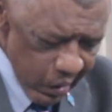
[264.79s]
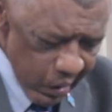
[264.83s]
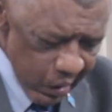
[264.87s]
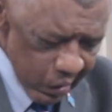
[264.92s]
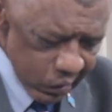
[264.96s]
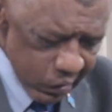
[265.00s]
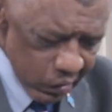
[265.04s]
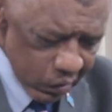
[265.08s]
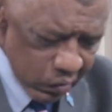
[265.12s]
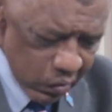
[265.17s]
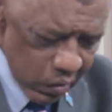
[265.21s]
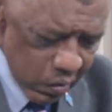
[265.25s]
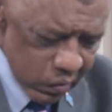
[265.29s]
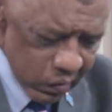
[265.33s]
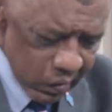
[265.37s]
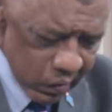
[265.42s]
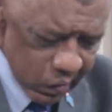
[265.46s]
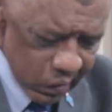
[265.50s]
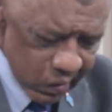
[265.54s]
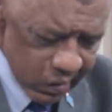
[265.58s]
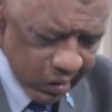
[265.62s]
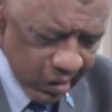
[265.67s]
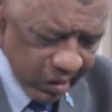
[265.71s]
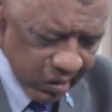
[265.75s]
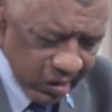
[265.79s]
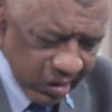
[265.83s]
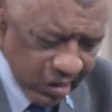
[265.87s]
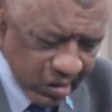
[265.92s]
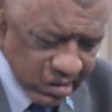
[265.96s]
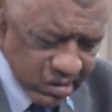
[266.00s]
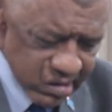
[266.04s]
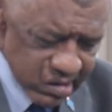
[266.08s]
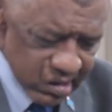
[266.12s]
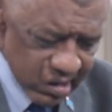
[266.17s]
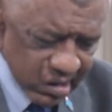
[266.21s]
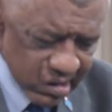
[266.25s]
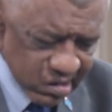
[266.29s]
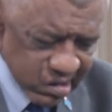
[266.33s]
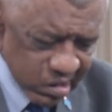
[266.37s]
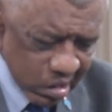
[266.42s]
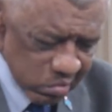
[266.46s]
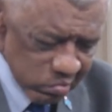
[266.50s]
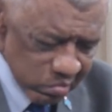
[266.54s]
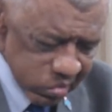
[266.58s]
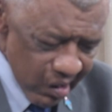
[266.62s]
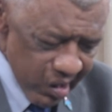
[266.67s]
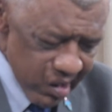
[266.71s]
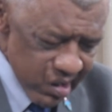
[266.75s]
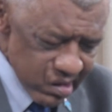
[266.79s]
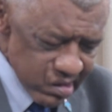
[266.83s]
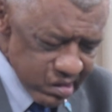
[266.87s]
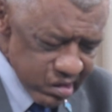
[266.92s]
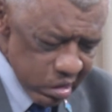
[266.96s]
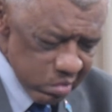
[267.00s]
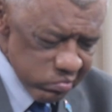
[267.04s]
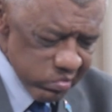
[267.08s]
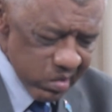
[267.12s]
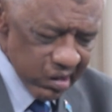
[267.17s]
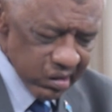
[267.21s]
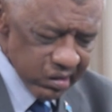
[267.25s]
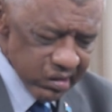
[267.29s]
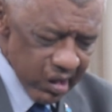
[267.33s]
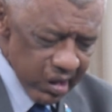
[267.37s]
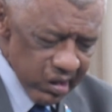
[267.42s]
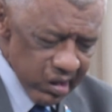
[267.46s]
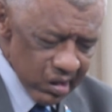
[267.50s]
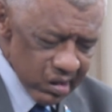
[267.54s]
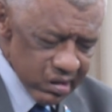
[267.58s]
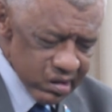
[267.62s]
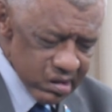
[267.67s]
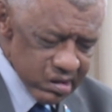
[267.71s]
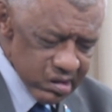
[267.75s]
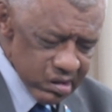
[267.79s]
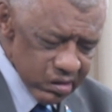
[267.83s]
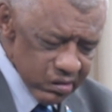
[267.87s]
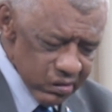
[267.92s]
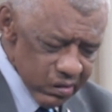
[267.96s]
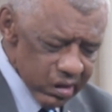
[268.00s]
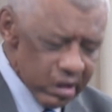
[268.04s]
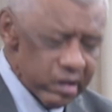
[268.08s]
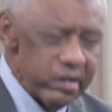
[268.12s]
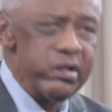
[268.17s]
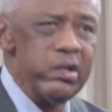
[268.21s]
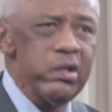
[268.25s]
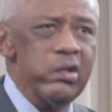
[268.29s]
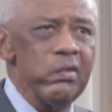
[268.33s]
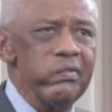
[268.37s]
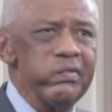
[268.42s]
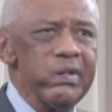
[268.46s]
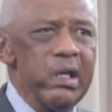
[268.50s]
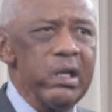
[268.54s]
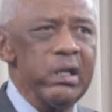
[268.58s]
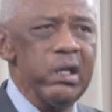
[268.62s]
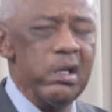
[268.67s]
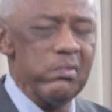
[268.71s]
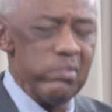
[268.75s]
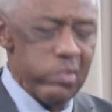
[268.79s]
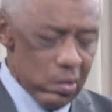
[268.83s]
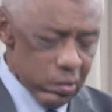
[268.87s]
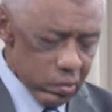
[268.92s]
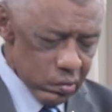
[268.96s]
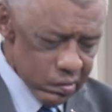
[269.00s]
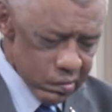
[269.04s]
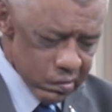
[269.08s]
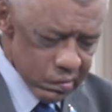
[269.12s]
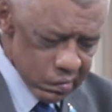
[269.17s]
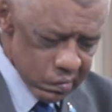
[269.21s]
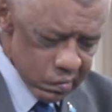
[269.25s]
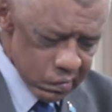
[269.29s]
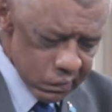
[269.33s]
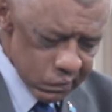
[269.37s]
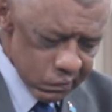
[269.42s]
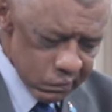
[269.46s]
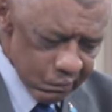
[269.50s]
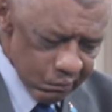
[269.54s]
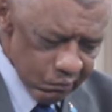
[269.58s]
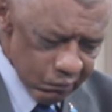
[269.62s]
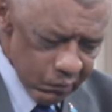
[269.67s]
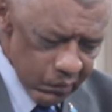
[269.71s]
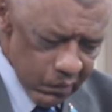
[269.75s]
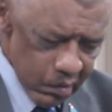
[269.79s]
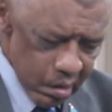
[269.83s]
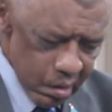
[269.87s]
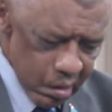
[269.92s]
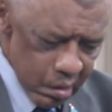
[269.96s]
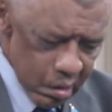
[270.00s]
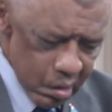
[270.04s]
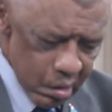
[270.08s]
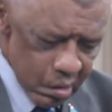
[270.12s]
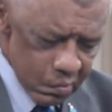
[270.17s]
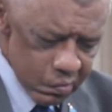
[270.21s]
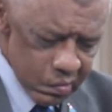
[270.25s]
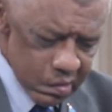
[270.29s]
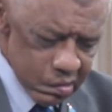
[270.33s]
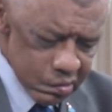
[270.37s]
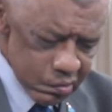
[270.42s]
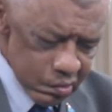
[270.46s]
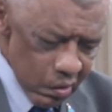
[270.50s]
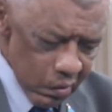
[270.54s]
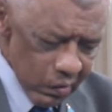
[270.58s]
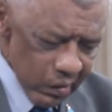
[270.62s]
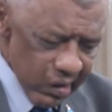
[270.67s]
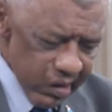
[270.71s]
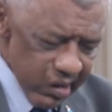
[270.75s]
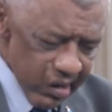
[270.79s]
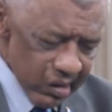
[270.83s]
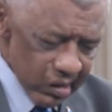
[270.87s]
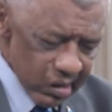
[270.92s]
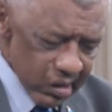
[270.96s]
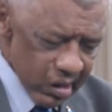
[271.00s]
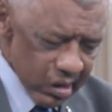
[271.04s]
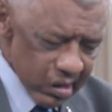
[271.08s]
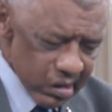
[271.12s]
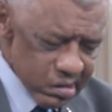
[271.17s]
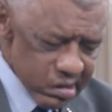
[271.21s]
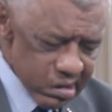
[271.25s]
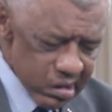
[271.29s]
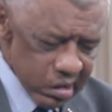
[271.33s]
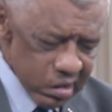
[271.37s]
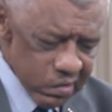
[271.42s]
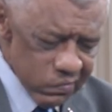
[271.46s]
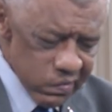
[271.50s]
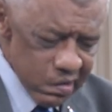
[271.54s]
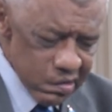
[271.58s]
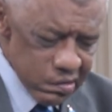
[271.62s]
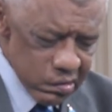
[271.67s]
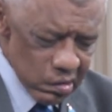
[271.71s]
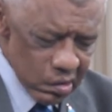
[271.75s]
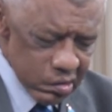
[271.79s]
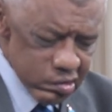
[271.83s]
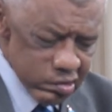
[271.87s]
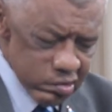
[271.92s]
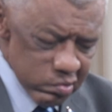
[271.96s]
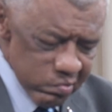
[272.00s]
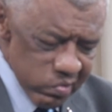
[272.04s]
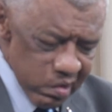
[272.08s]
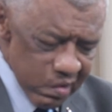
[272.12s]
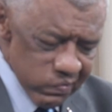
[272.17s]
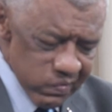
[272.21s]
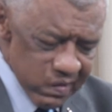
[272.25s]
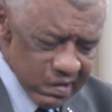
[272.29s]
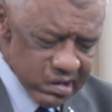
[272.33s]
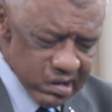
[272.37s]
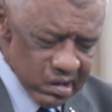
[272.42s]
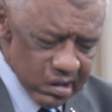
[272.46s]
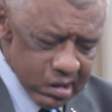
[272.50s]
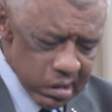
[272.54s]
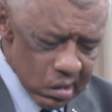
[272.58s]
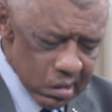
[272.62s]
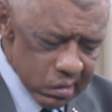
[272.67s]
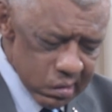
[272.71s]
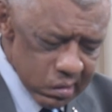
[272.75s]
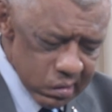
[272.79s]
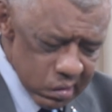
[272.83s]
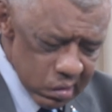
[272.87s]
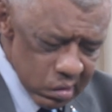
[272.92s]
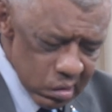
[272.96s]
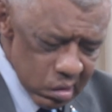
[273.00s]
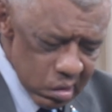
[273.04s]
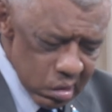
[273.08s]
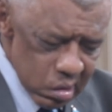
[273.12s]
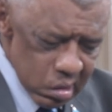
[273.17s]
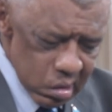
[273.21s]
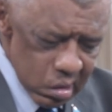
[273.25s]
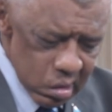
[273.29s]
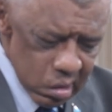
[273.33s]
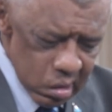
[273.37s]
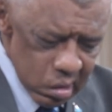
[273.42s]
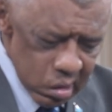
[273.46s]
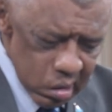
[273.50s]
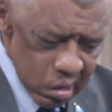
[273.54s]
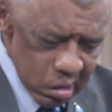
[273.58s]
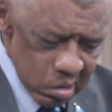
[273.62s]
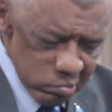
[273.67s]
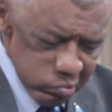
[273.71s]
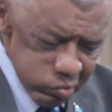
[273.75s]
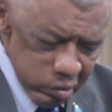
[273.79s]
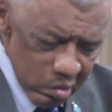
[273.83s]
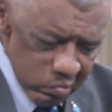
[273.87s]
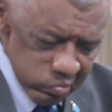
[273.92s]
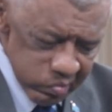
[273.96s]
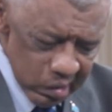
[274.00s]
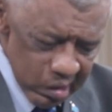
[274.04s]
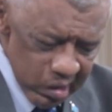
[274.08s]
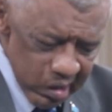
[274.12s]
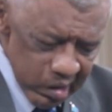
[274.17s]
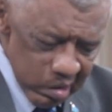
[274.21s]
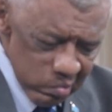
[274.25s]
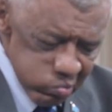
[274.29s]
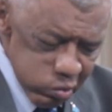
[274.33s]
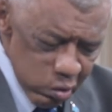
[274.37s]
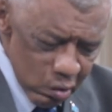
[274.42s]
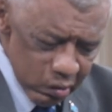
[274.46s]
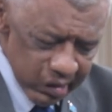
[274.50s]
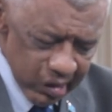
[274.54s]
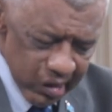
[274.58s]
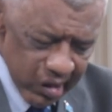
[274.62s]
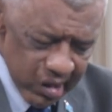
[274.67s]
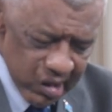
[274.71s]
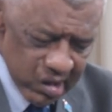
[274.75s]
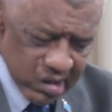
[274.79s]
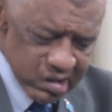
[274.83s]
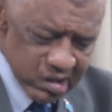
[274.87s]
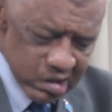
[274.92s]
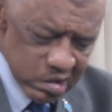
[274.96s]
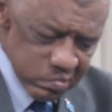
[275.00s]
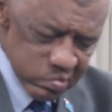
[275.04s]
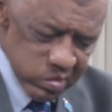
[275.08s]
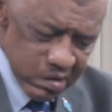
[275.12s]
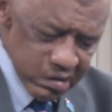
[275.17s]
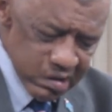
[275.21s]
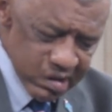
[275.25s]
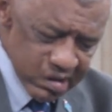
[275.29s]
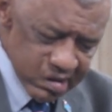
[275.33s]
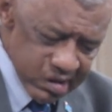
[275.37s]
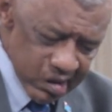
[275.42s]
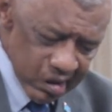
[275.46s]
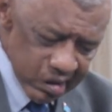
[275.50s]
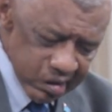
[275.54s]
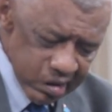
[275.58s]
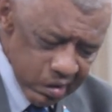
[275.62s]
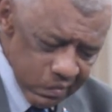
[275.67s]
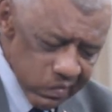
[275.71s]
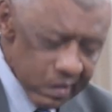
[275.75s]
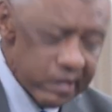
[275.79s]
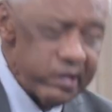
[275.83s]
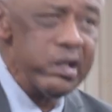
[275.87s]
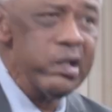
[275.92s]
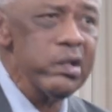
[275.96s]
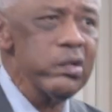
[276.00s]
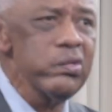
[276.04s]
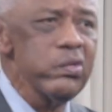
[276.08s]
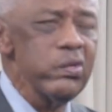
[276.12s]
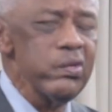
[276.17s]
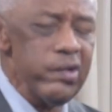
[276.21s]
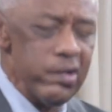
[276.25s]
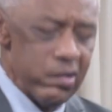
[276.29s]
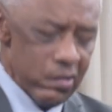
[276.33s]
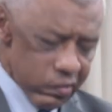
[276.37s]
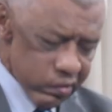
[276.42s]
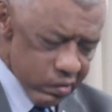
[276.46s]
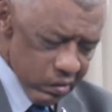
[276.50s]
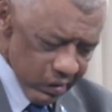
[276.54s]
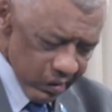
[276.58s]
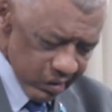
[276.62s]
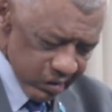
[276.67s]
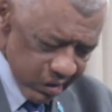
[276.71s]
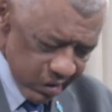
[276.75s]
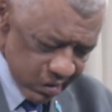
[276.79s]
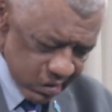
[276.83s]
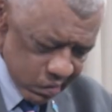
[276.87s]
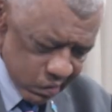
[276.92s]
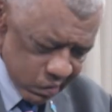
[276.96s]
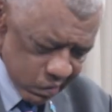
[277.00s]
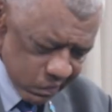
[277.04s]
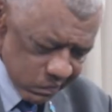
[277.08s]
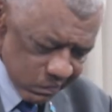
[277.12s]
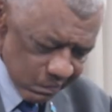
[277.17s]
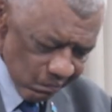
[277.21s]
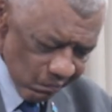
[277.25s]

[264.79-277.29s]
and the role that each citizen plays in maintaining the security of their neighborhoods. We strongly encourage individuals to be vigilant and promptly report any suspicious activity to the authorities.